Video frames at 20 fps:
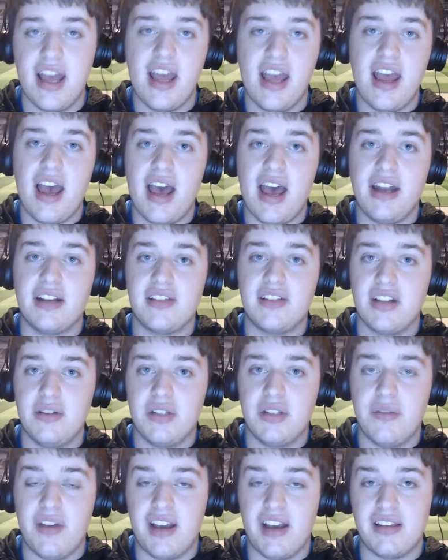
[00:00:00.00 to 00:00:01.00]
and
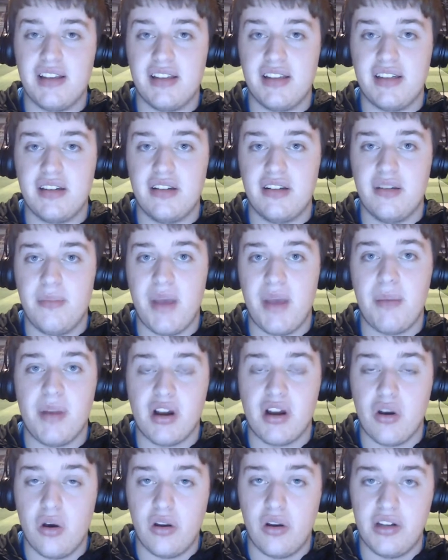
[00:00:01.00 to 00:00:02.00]
exclusive access to member
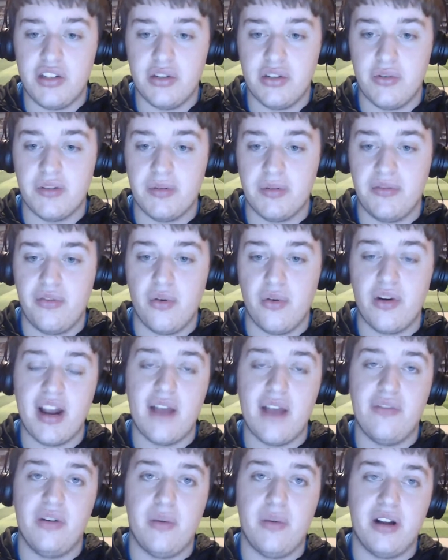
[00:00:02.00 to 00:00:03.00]
call-in shows before
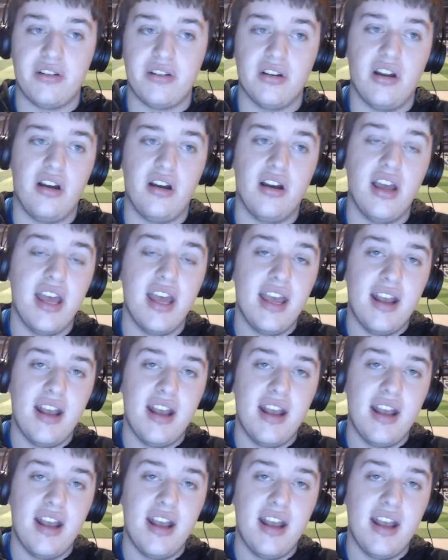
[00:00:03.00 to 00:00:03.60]
every watch-along,